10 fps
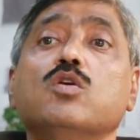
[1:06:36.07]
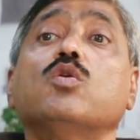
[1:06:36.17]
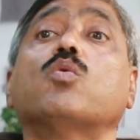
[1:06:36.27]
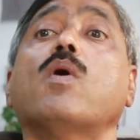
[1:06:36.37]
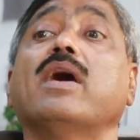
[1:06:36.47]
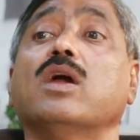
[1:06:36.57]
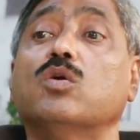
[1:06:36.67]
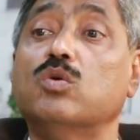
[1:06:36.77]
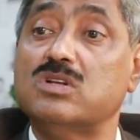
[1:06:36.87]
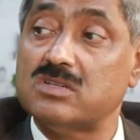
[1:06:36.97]
You require a
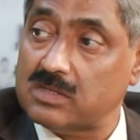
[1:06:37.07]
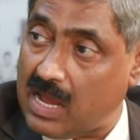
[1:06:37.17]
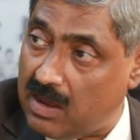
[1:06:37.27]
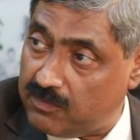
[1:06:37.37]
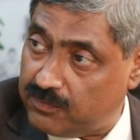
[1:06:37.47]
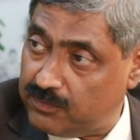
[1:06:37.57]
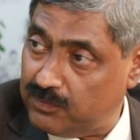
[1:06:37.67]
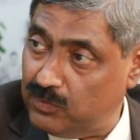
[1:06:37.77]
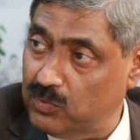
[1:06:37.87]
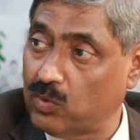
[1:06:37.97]
good staff,
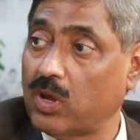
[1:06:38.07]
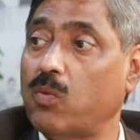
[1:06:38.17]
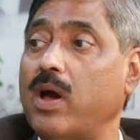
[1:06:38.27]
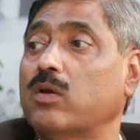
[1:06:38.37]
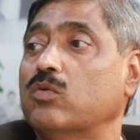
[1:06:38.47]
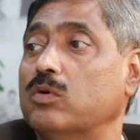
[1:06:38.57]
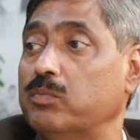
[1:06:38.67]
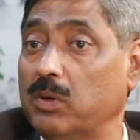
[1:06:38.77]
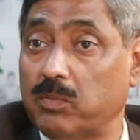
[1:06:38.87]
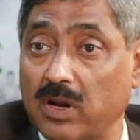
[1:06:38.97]
you require
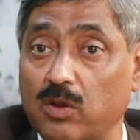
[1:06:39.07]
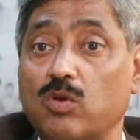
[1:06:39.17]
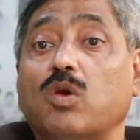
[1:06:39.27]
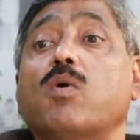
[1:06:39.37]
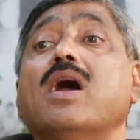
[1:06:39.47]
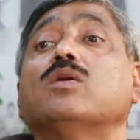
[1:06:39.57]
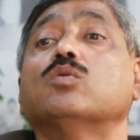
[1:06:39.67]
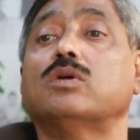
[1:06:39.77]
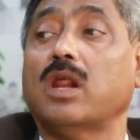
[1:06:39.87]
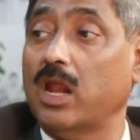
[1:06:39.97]
good people, you require
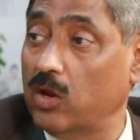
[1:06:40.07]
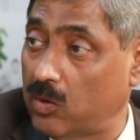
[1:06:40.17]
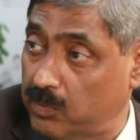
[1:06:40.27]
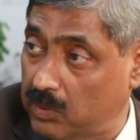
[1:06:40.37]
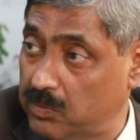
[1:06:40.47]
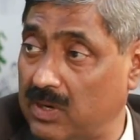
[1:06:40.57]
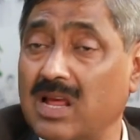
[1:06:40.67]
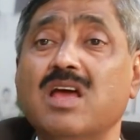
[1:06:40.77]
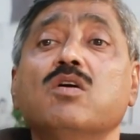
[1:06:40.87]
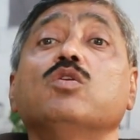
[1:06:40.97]
to train your people,
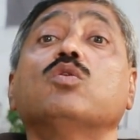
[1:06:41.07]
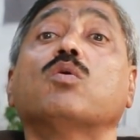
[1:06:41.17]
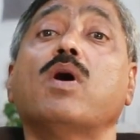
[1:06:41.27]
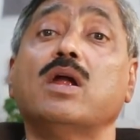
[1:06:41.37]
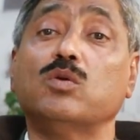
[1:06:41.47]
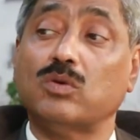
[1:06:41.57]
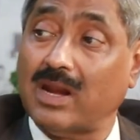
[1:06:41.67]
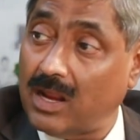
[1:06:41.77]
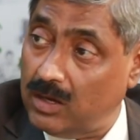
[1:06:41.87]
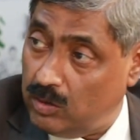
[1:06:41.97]
you require to
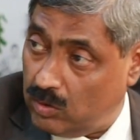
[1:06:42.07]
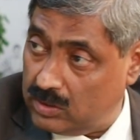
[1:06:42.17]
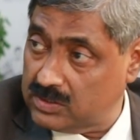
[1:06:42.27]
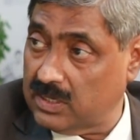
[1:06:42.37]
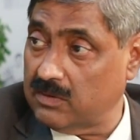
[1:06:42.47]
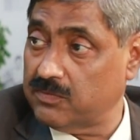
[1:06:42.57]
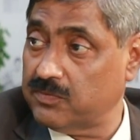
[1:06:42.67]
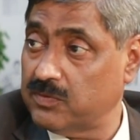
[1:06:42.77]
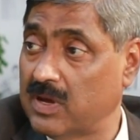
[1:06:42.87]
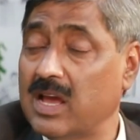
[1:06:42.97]
train
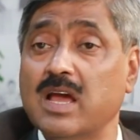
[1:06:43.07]
yourself.